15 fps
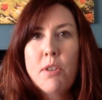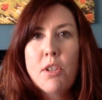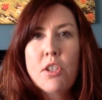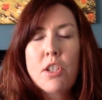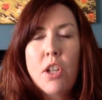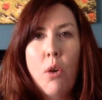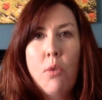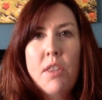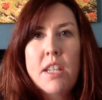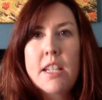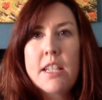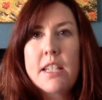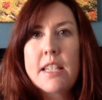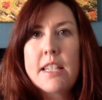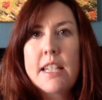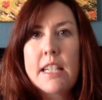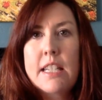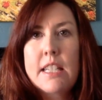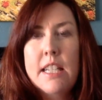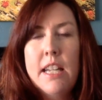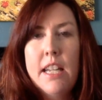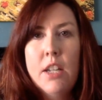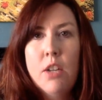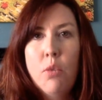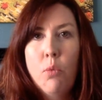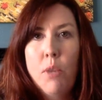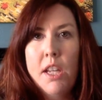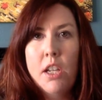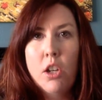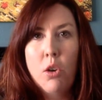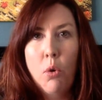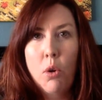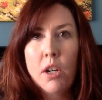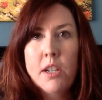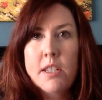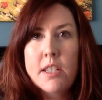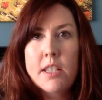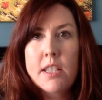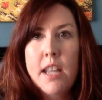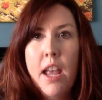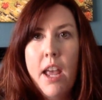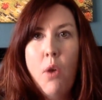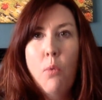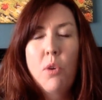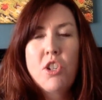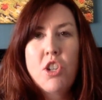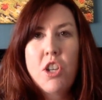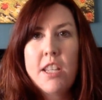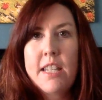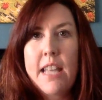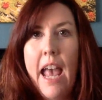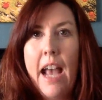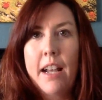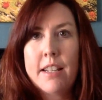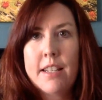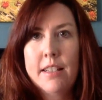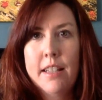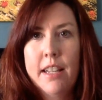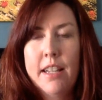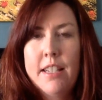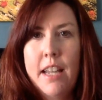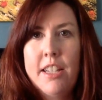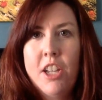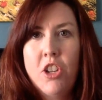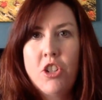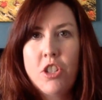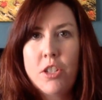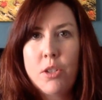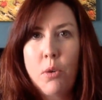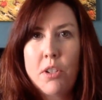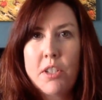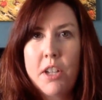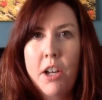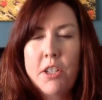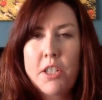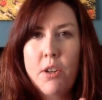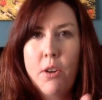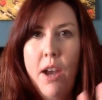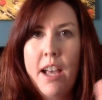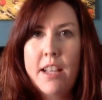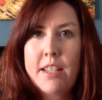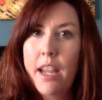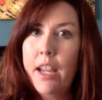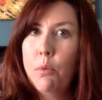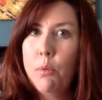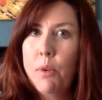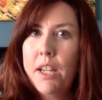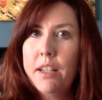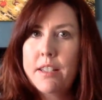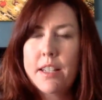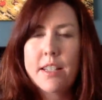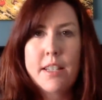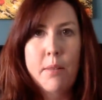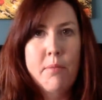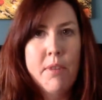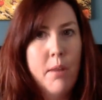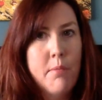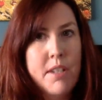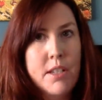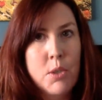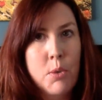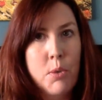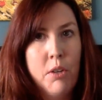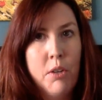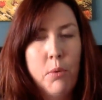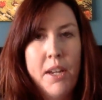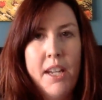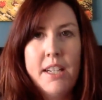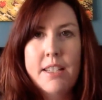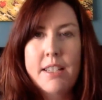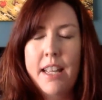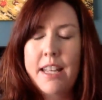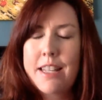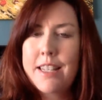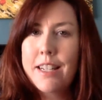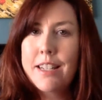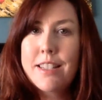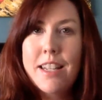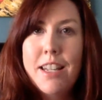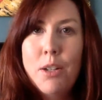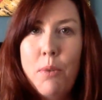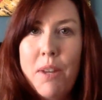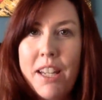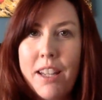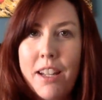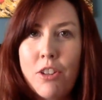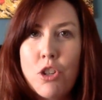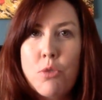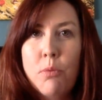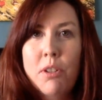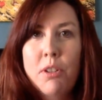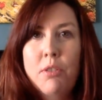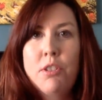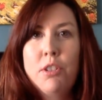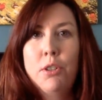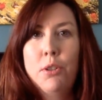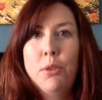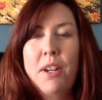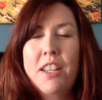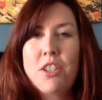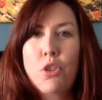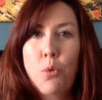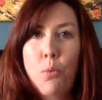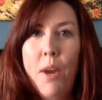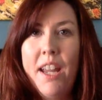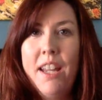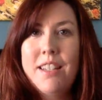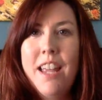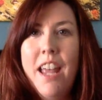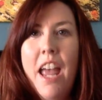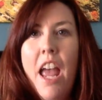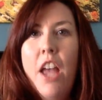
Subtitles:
So this is a 16-week course, which is excellent. I teach this course also as 8 weeks and sometimes as 12 weeks, and a 16-week English 102 is great.